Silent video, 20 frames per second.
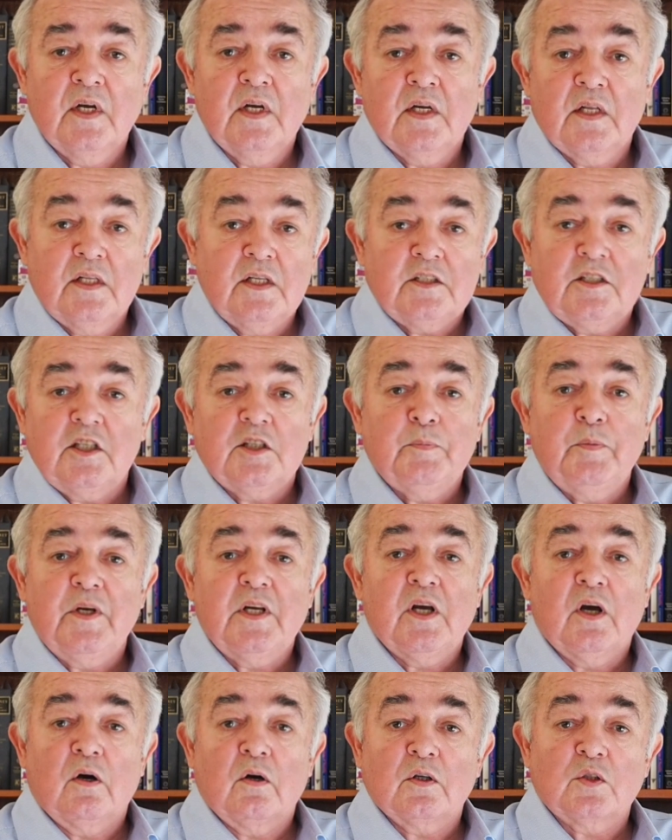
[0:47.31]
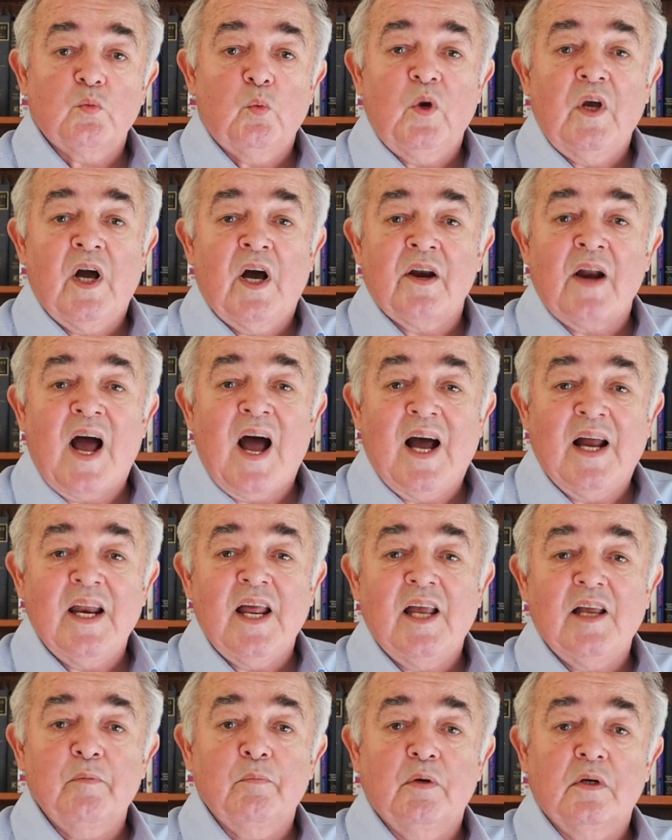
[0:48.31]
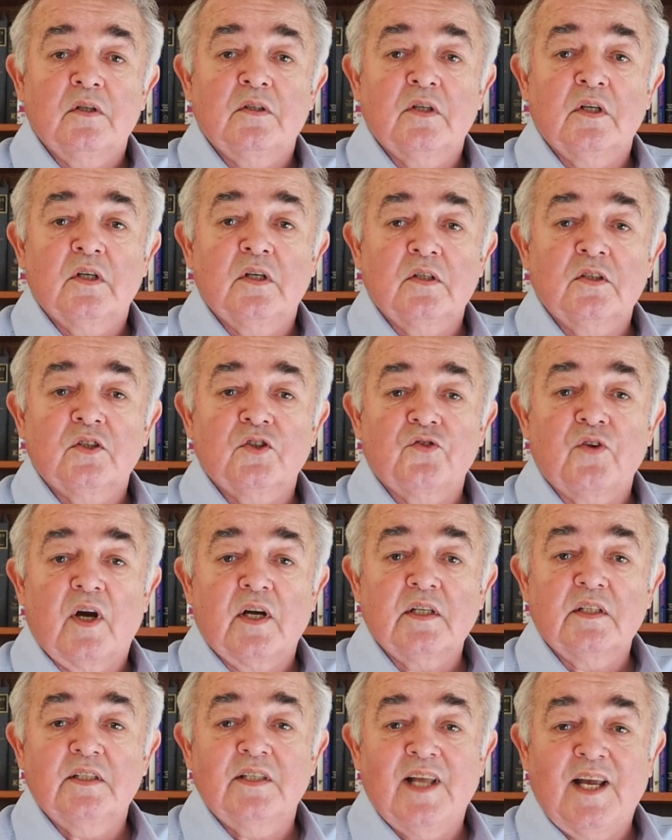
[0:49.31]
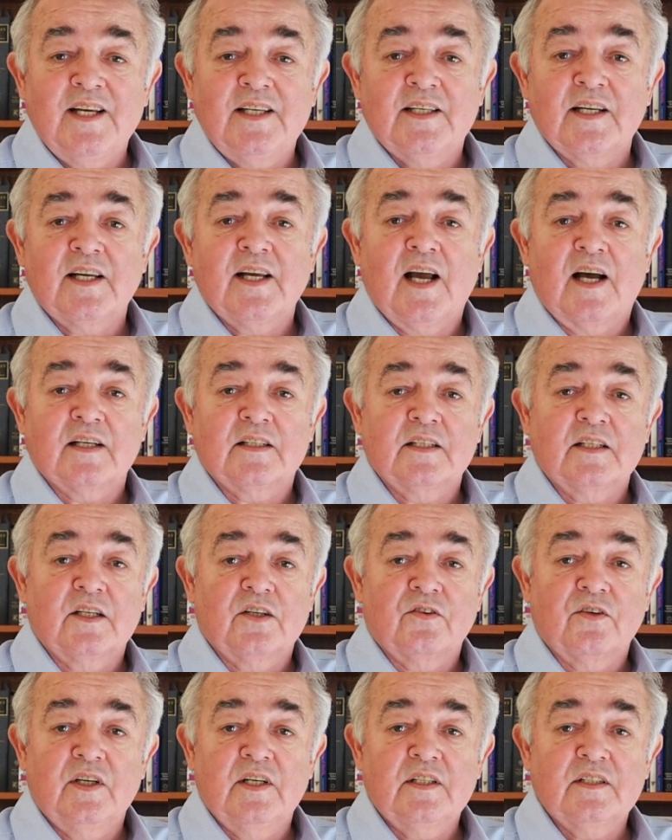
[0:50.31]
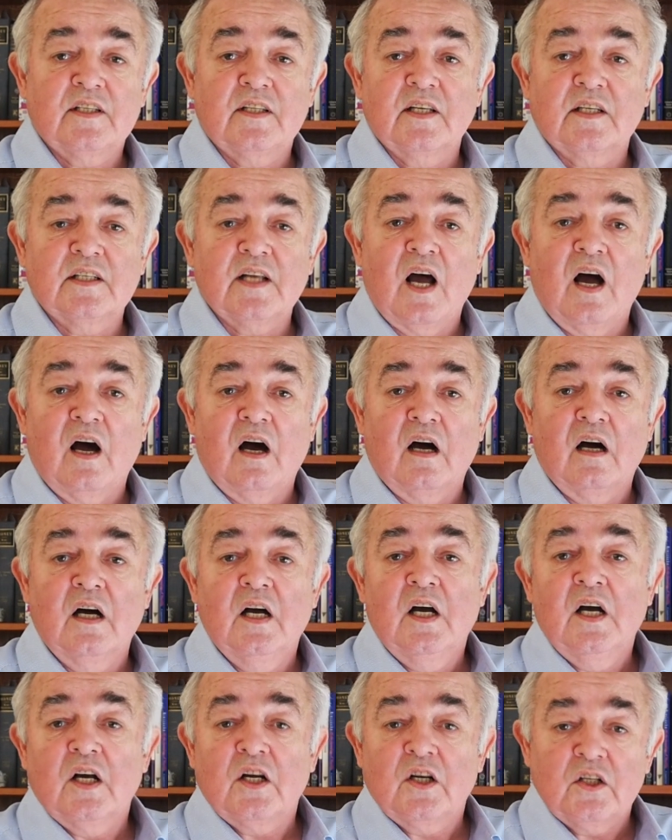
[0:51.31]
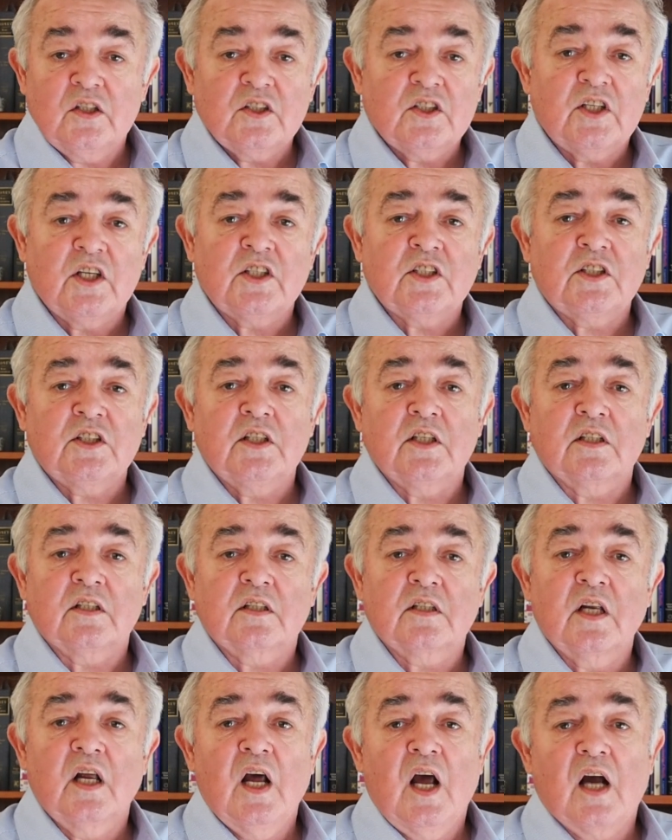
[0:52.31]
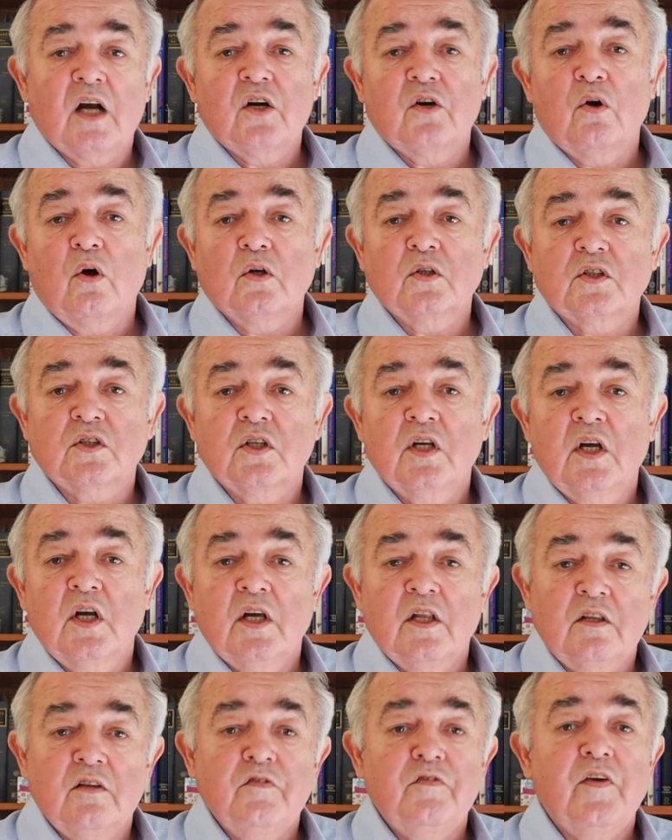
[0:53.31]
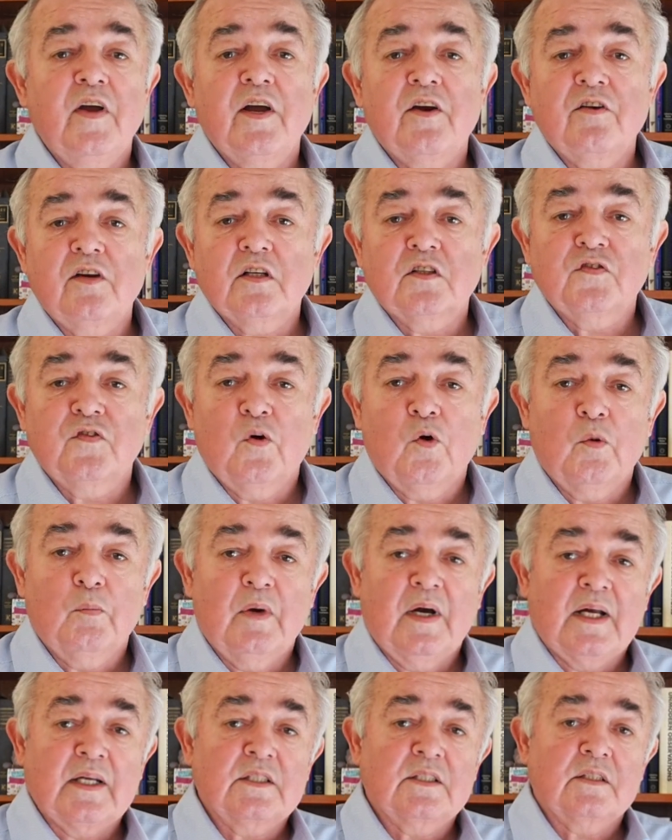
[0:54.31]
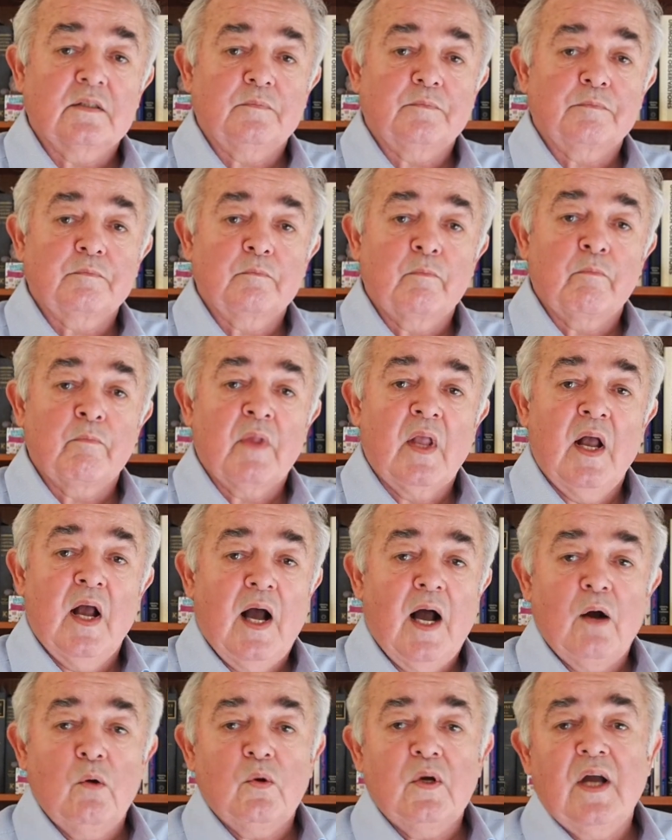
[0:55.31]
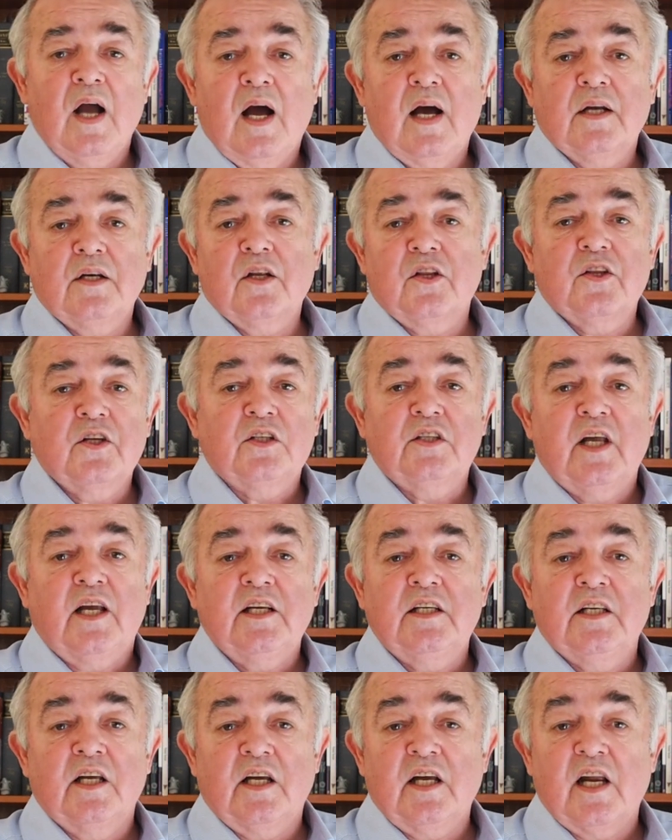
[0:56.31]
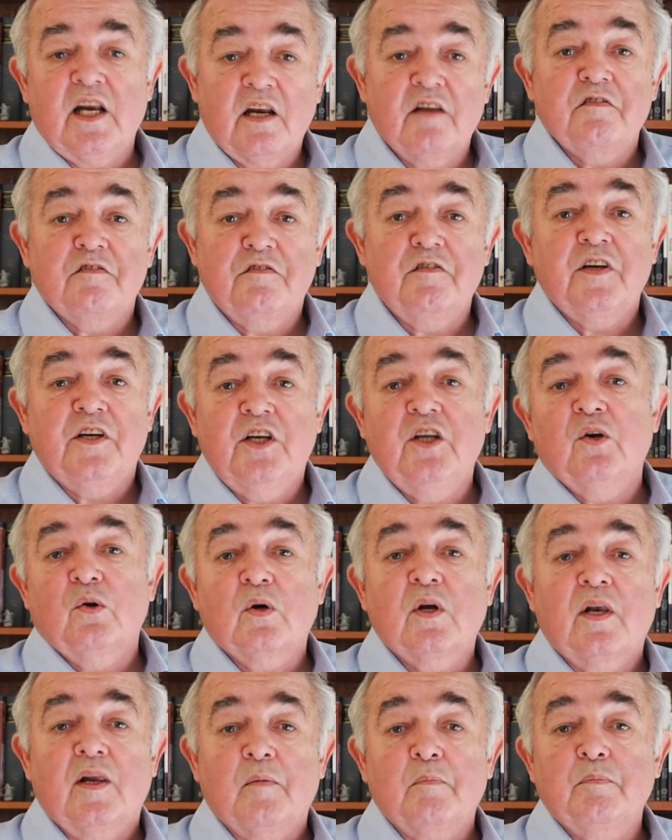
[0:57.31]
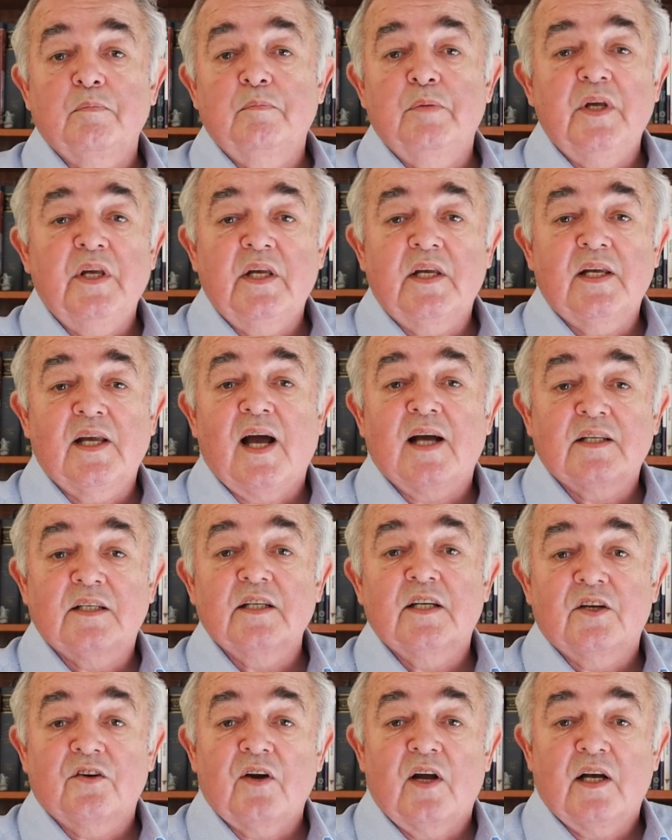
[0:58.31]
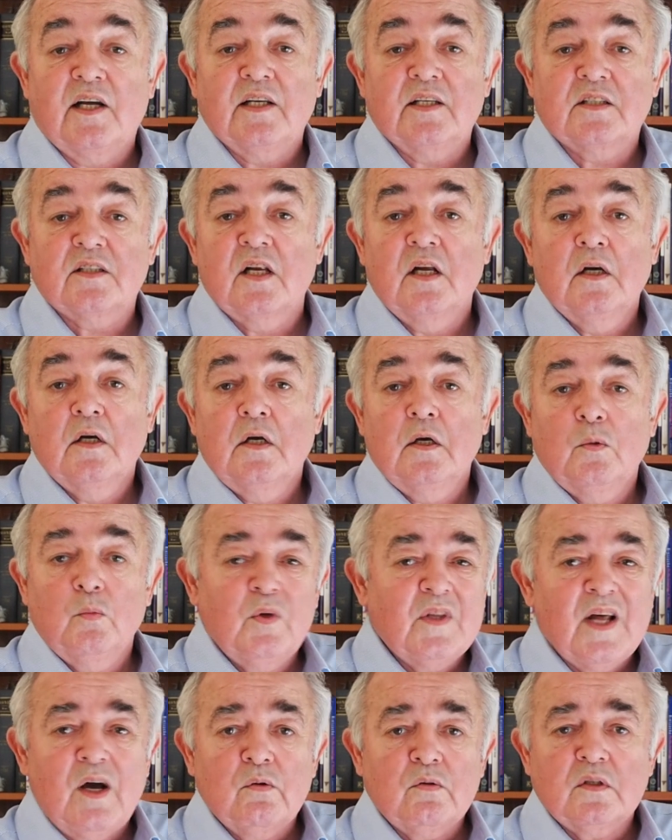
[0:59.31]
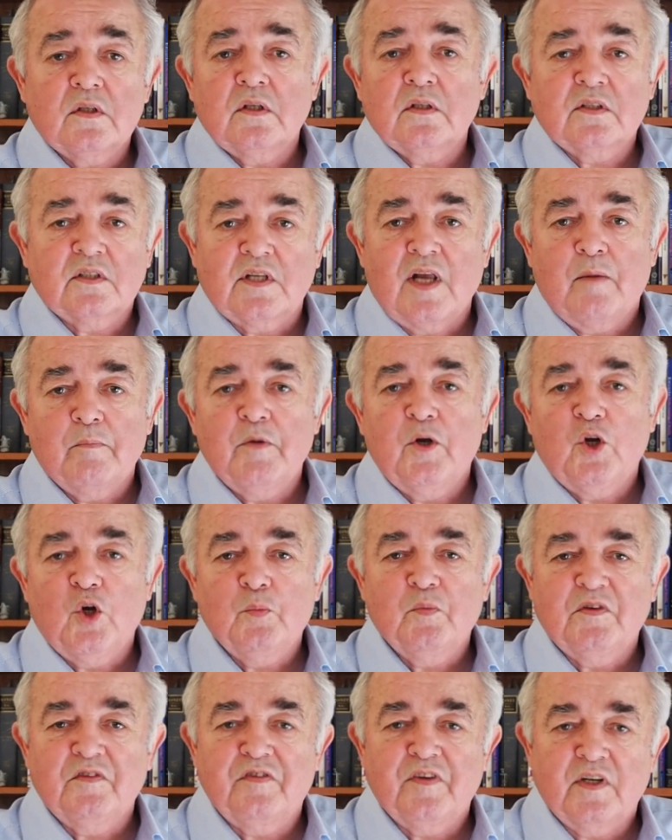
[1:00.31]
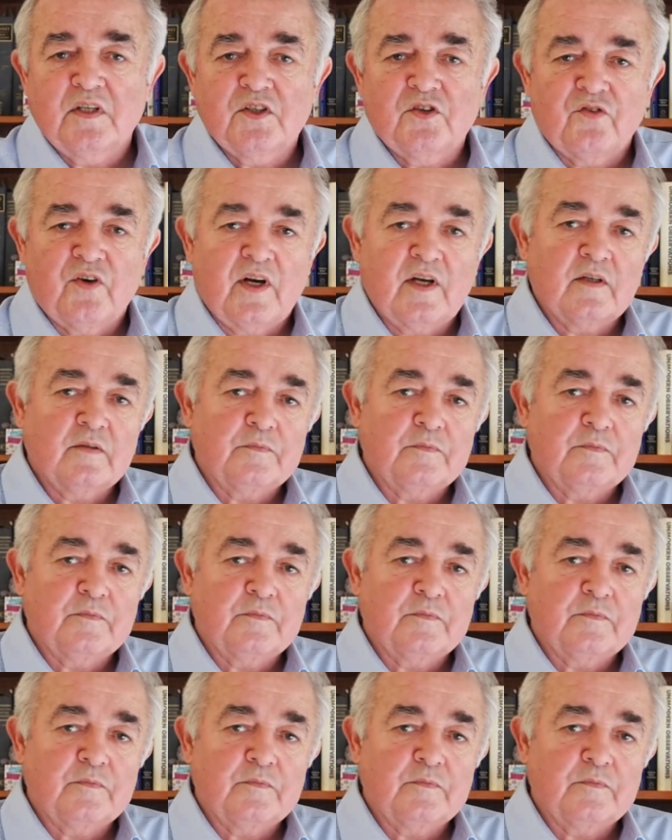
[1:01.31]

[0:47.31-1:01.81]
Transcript: This is because we are unable to construct data categories that are consistent across the various formats. How can the data in a video clip be categorized without some human filtering?